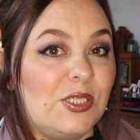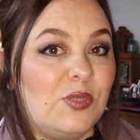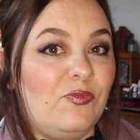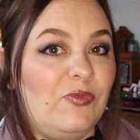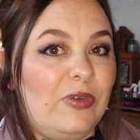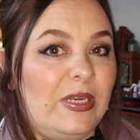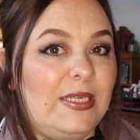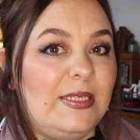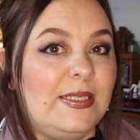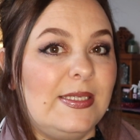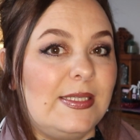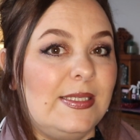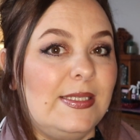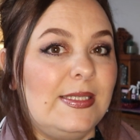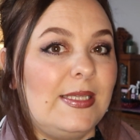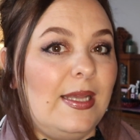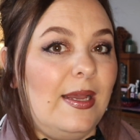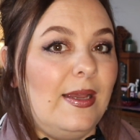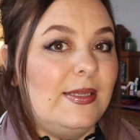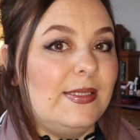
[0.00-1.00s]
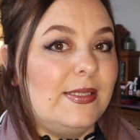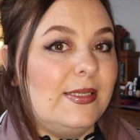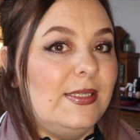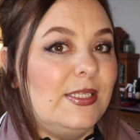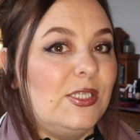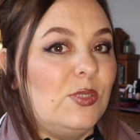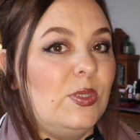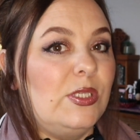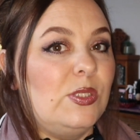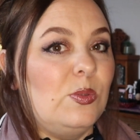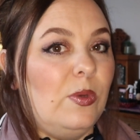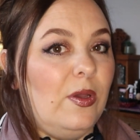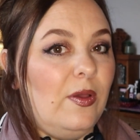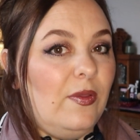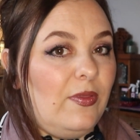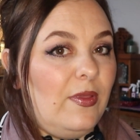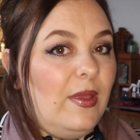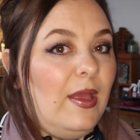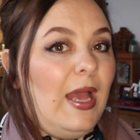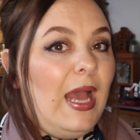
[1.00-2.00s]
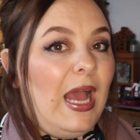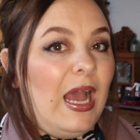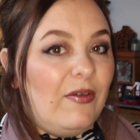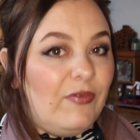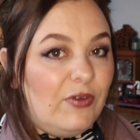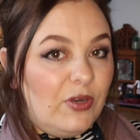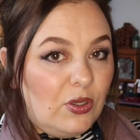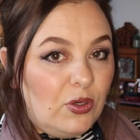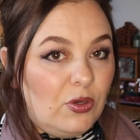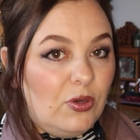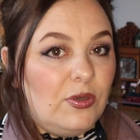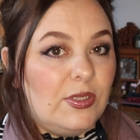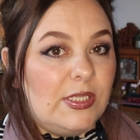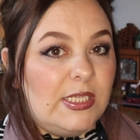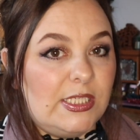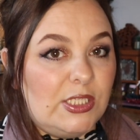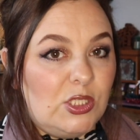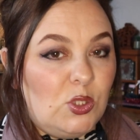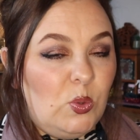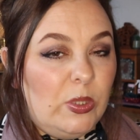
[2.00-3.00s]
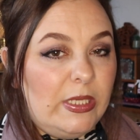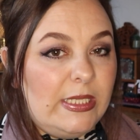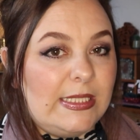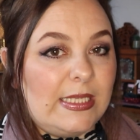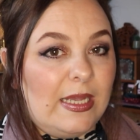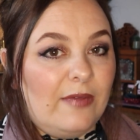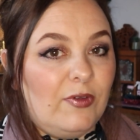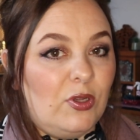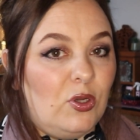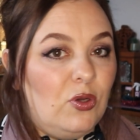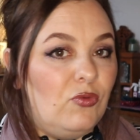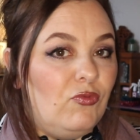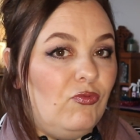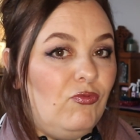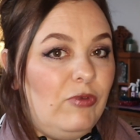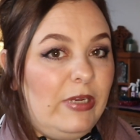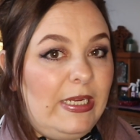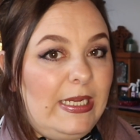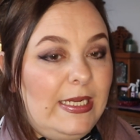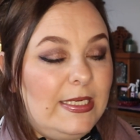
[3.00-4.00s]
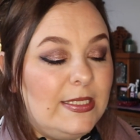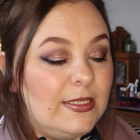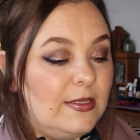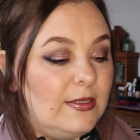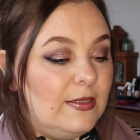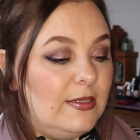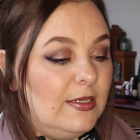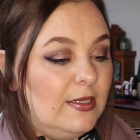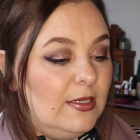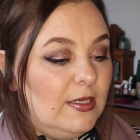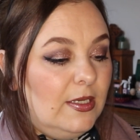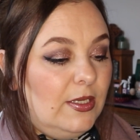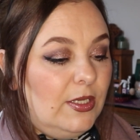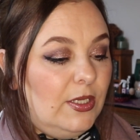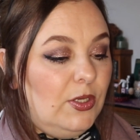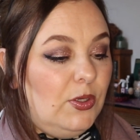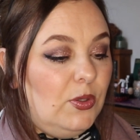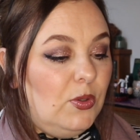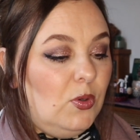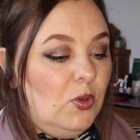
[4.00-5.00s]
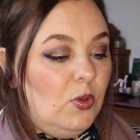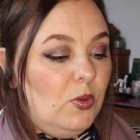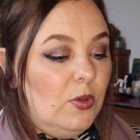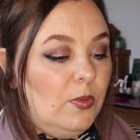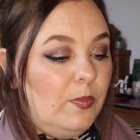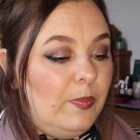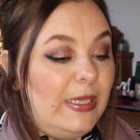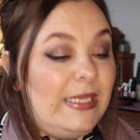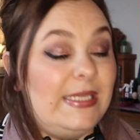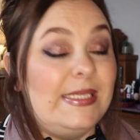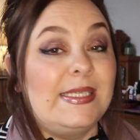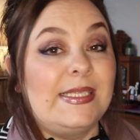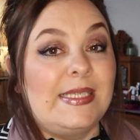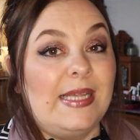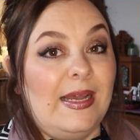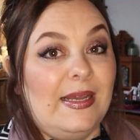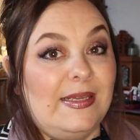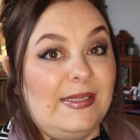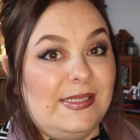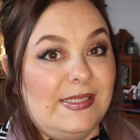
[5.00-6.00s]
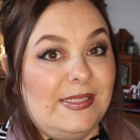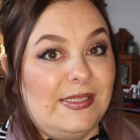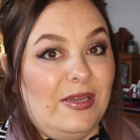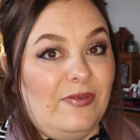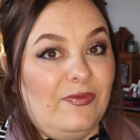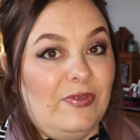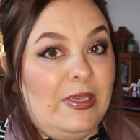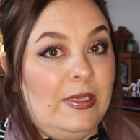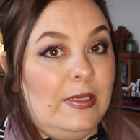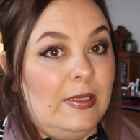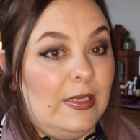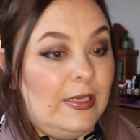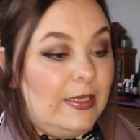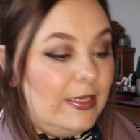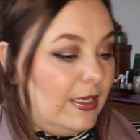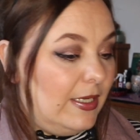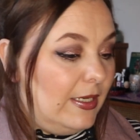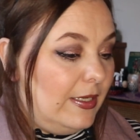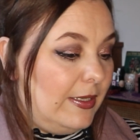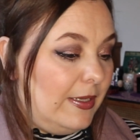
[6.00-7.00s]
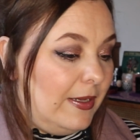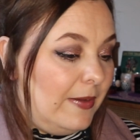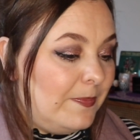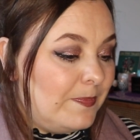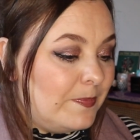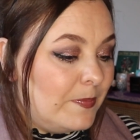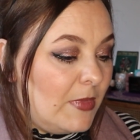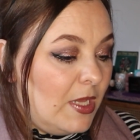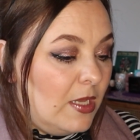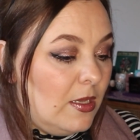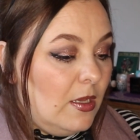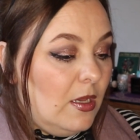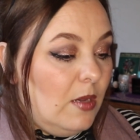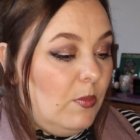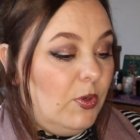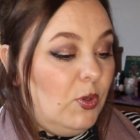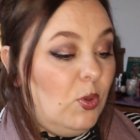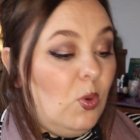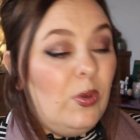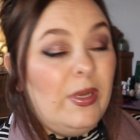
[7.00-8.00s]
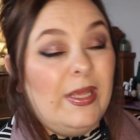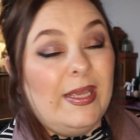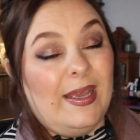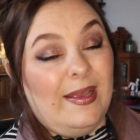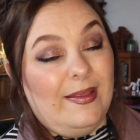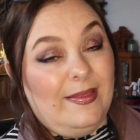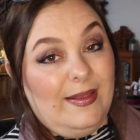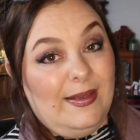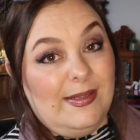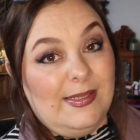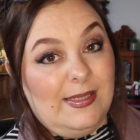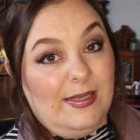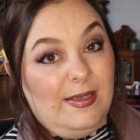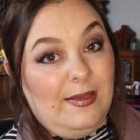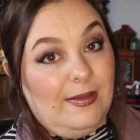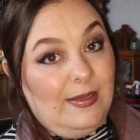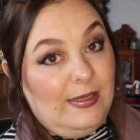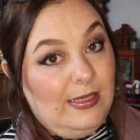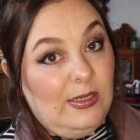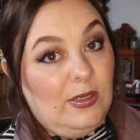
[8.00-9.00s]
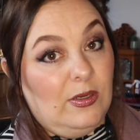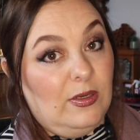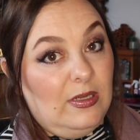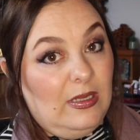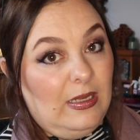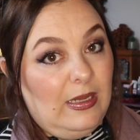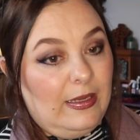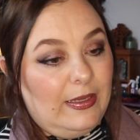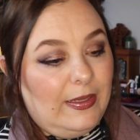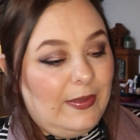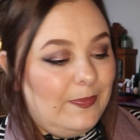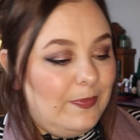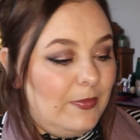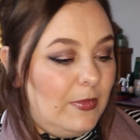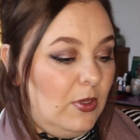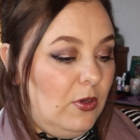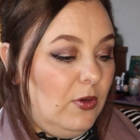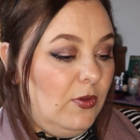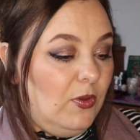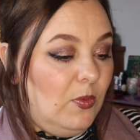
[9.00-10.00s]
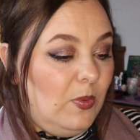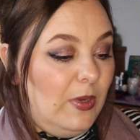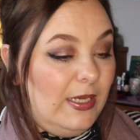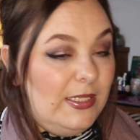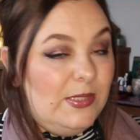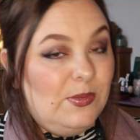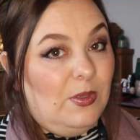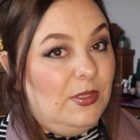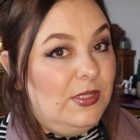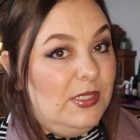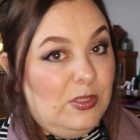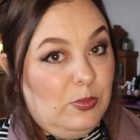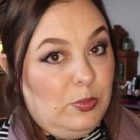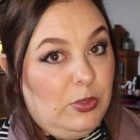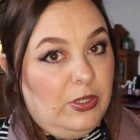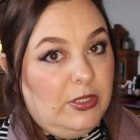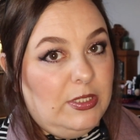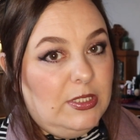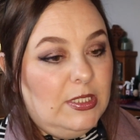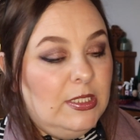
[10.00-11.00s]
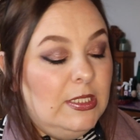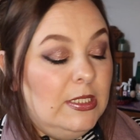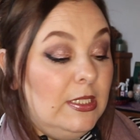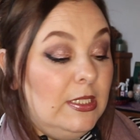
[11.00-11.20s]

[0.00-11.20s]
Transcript: some really decent sizes, so it's worth having a good squiz, have a good read, and you know, be size savvy like I am. But only get things that you think you're gonna like. Otherwise, what's the point?